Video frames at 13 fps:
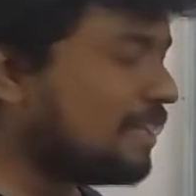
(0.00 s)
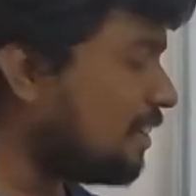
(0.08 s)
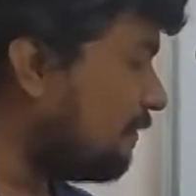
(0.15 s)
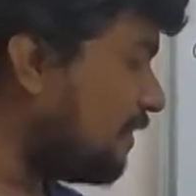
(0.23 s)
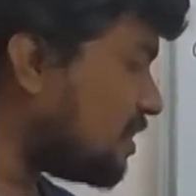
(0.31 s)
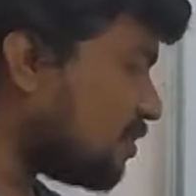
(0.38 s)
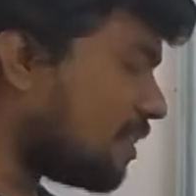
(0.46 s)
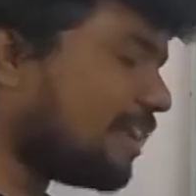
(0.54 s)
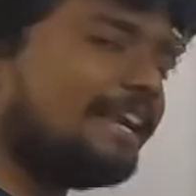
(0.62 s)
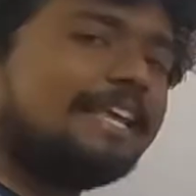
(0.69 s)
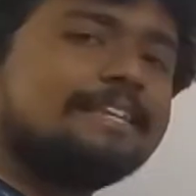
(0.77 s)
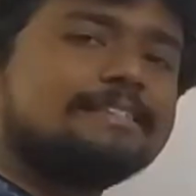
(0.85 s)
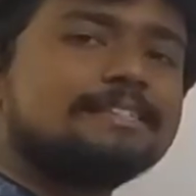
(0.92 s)
which
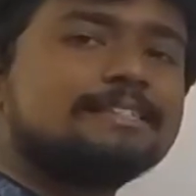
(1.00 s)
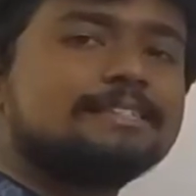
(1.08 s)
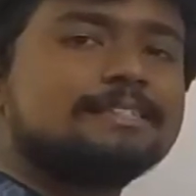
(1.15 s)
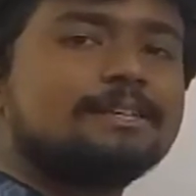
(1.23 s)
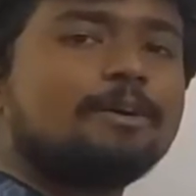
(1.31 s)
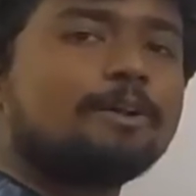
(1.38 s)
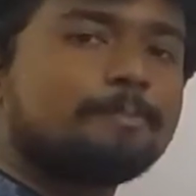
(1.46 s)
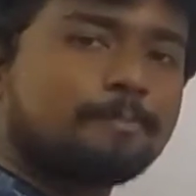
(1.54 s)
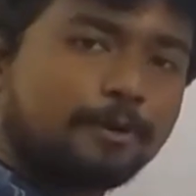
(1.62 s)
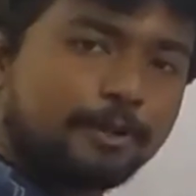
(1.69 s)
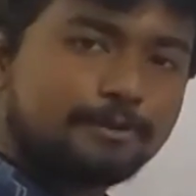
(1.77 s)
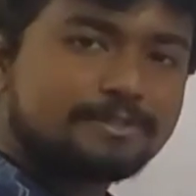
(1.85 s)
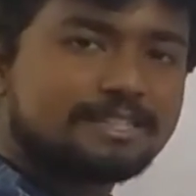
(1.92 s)
releases or
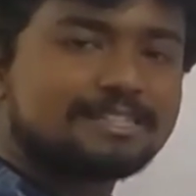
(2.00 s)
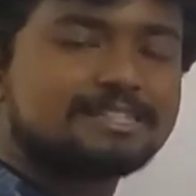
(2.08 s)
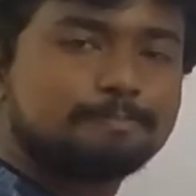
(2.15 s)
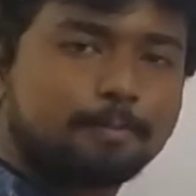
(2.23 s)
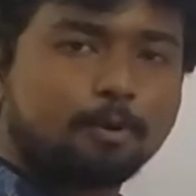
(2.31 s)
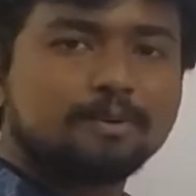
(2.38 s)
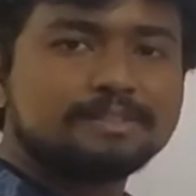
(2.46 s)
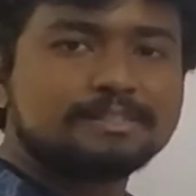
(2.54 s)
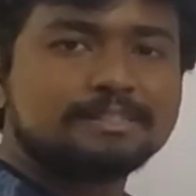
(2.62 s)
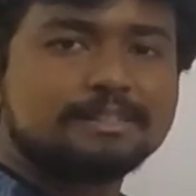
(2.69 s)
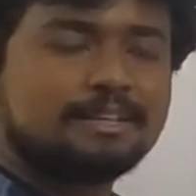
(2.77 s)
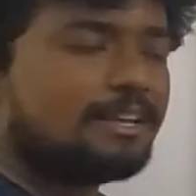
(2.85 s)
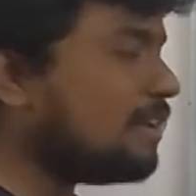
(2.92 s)
produces spores
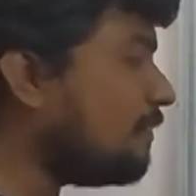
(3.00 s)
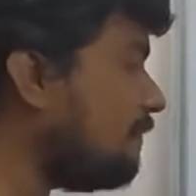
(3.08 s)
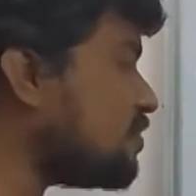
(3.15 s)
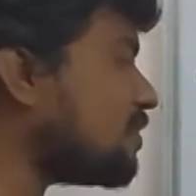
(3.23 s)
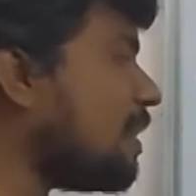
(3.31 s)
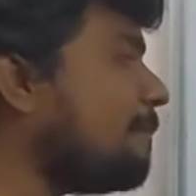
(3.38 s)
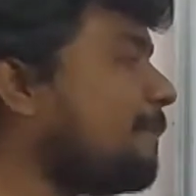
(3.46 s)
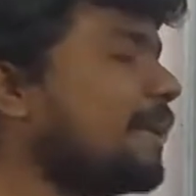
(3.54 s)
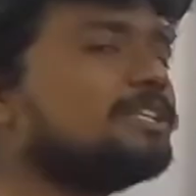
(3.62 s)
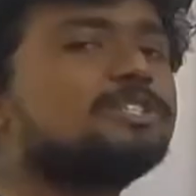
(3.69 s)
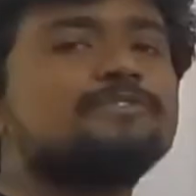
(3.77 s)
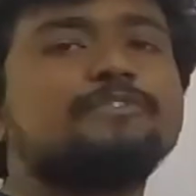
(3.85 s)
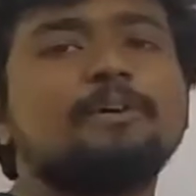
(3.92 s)
which
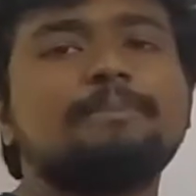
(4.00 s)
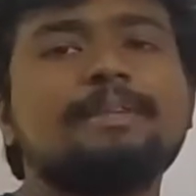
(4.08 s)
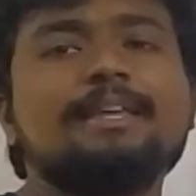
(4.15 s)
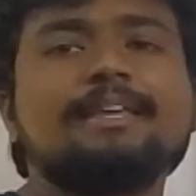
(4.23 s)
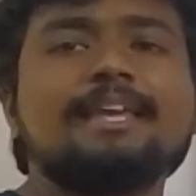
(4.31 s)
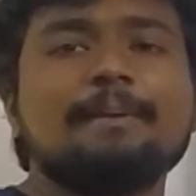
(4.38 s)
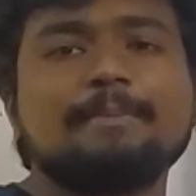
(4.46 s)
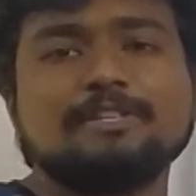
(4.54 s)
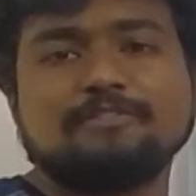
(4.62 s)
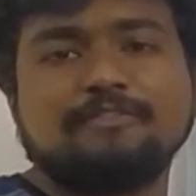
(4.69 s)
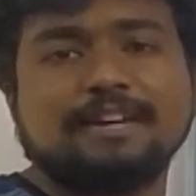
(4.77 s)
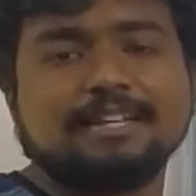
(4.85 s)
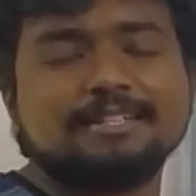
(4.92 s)
combine to form the
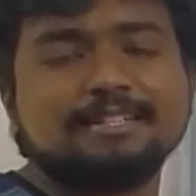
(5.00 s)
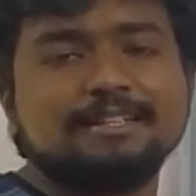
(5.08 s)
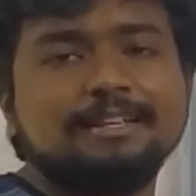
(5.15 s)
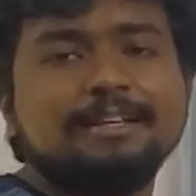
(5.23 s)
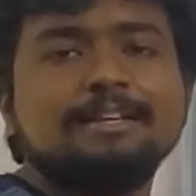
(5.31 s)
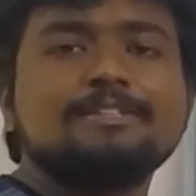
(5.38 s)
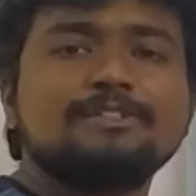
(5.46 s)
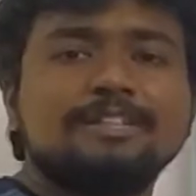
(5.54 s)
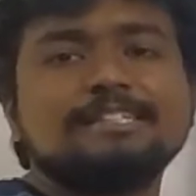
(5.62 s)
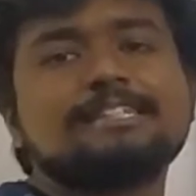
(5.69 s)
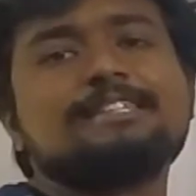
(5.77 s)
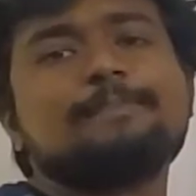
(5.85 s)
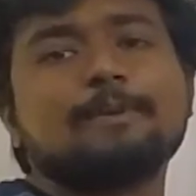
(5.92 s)
gametophyte. So
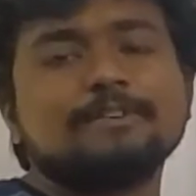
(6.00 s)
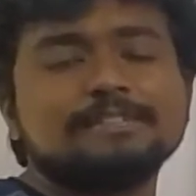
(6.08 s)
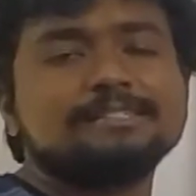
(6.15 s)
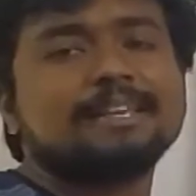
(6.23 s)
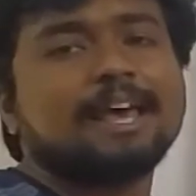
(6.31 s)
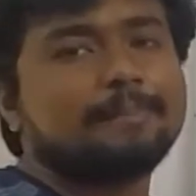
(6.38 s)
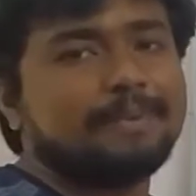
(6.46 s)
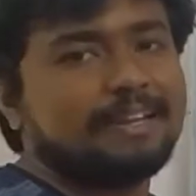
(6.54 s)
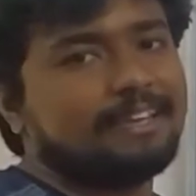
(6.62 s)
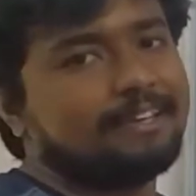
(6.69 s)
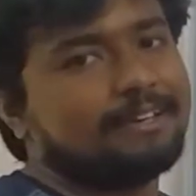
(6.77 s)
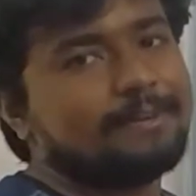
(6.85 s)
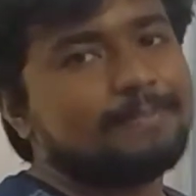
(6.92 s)
this is the process happening
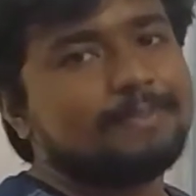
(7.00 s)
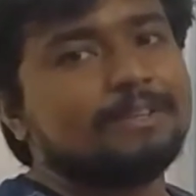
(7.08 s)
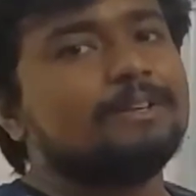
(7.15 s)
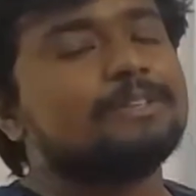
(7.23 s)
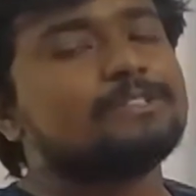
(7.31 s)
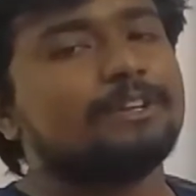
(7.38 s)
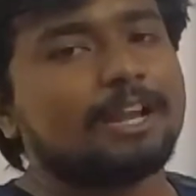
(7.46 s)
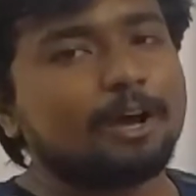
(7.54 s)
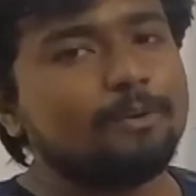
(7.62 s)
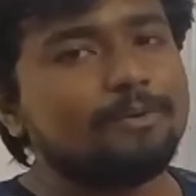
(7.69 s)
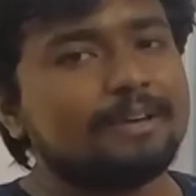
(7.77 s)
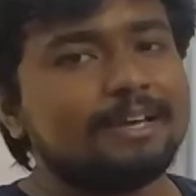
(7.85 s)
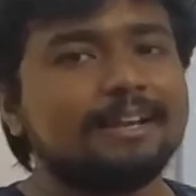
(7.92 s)
here. So
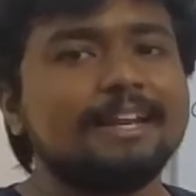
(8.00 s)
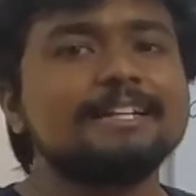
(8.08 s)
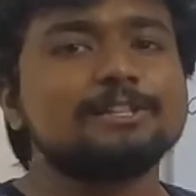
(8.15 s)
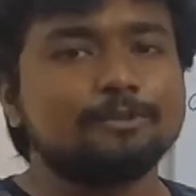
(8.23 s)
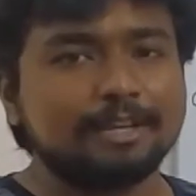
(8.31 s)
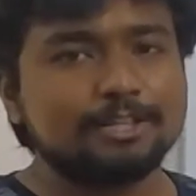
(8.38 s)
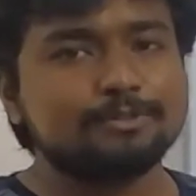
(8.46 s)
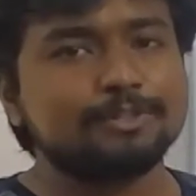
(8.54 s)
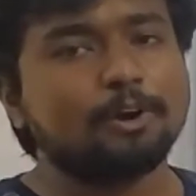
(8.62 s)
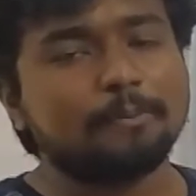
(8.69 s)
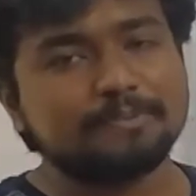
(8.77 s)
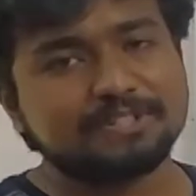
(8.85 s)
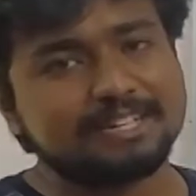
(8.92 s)
now let's look into the
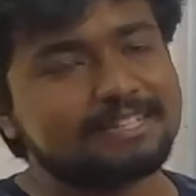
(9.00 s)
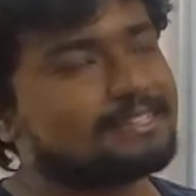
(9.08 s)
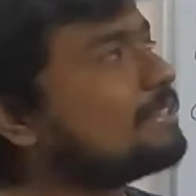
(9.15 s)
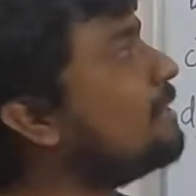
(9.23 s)
options.